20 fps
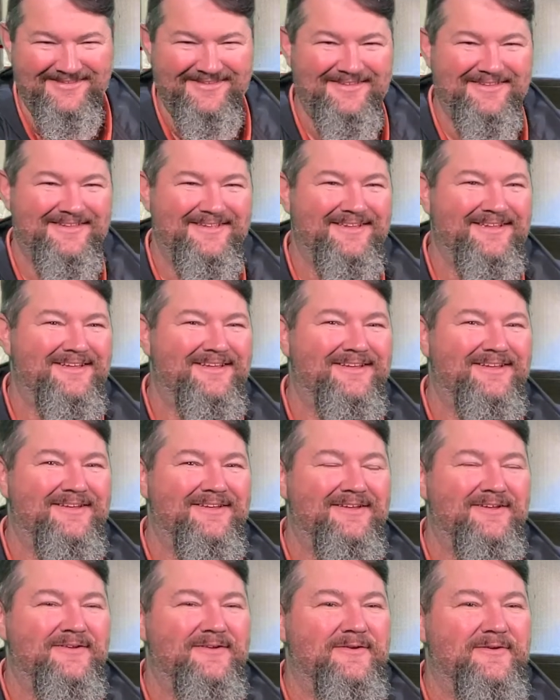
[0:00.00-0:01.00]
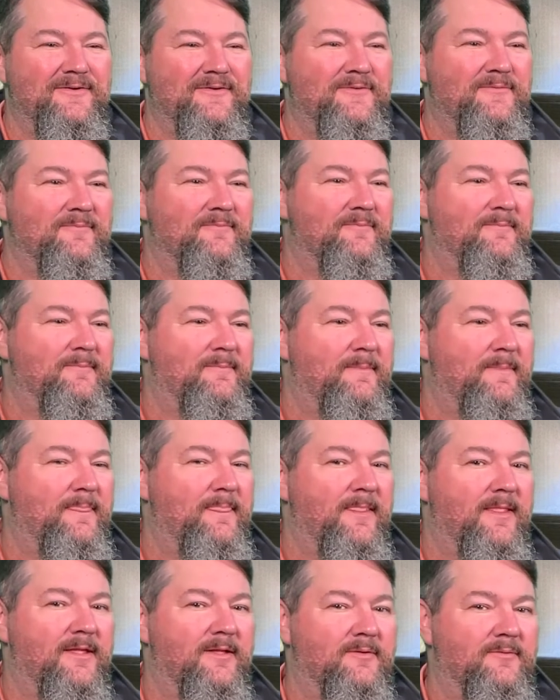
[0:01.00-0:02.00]

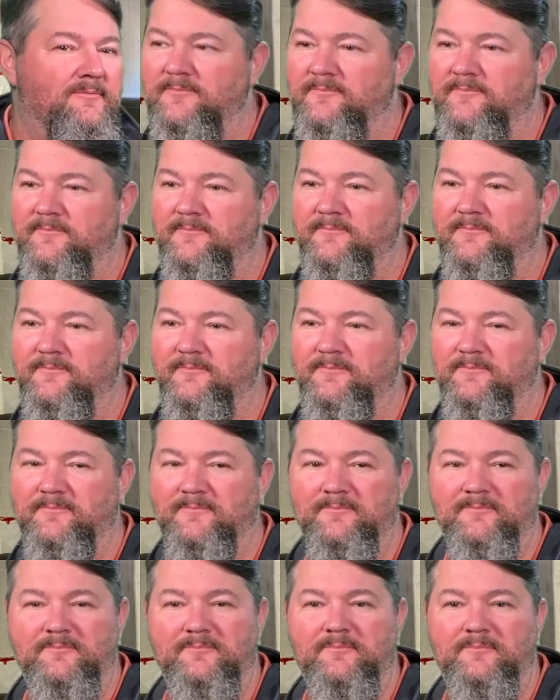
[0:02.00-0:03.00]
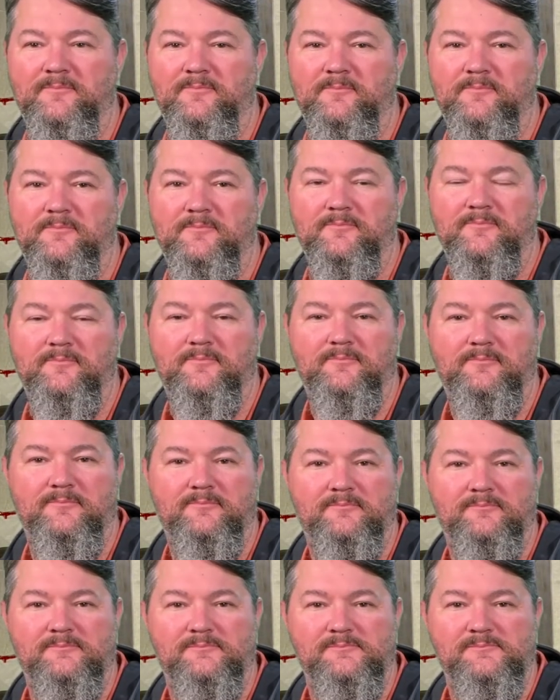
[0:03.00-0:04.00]

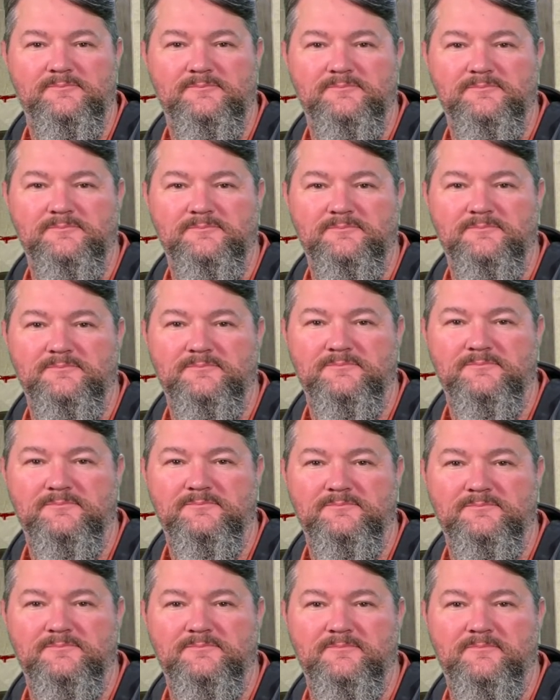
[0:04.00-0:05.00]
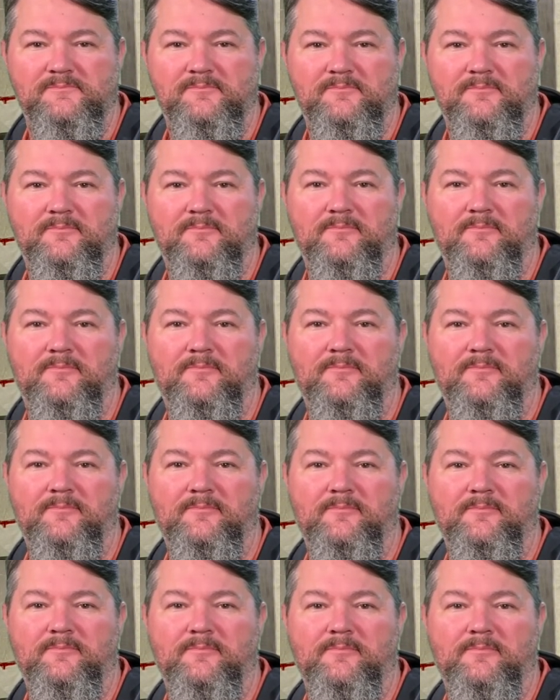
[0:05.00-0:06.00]

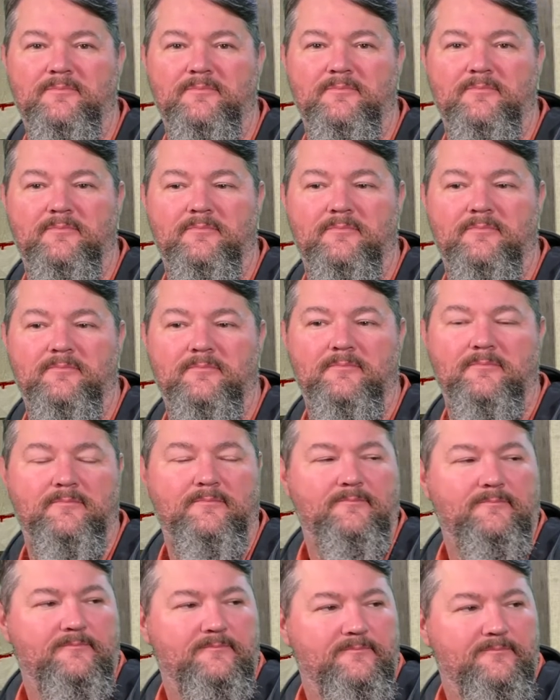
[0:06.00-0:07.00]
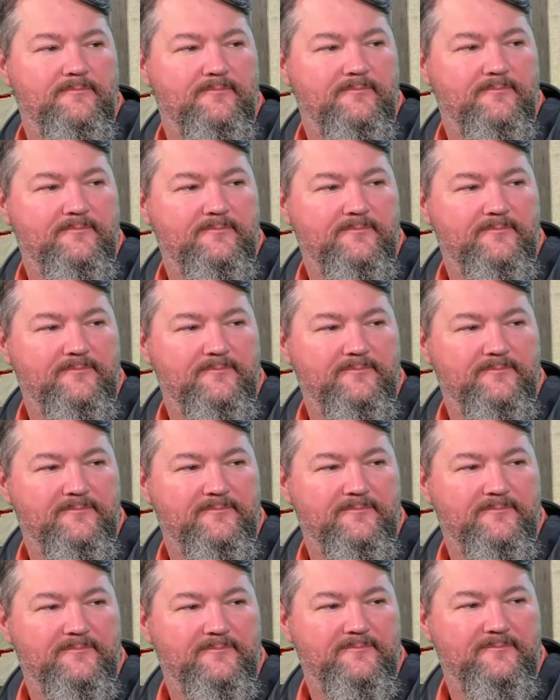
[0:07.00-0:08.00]
[no speech]